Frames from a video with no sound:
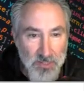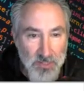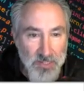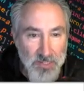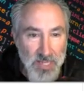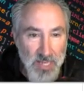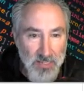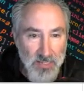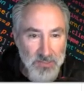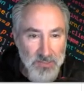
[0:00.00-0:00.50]

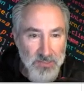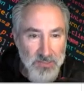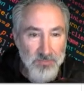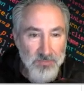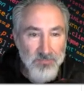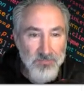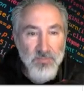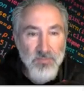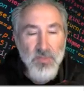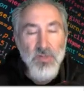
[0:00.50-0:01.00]
Next,
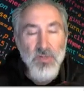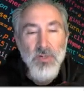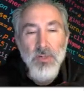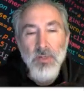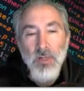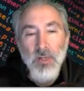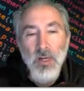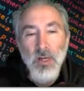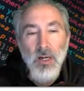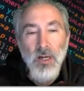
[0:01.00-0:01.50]

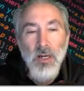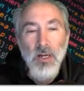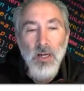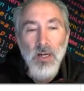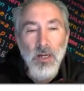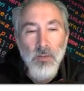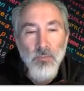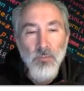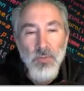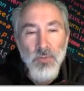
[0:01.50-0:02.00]

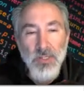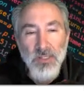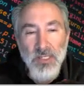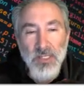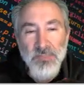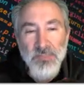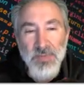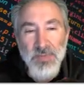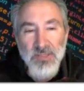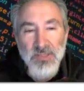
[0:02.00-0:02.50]
well,
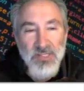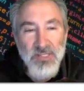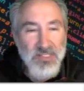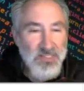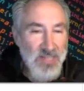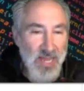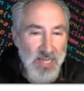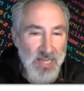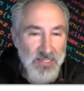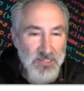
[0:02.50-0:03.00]
let's make the
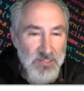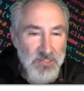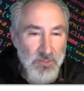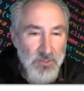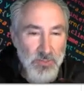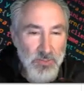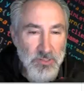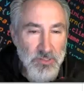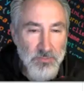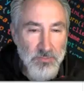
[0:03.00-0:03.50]
size
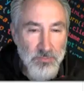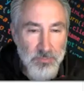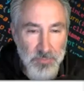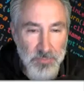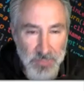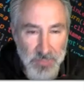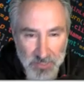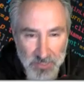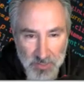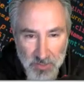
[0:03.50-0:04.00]
so it's
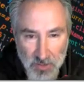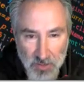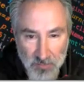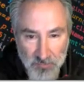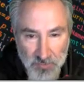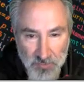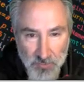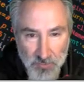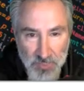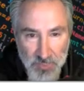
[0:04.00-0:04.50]
big enough
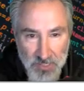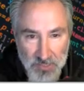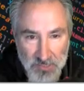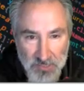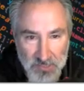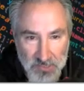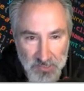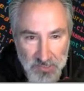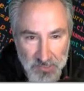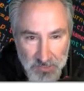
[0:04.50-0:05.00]
so we can
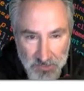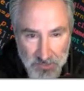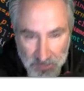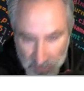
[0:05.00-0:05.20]
see it.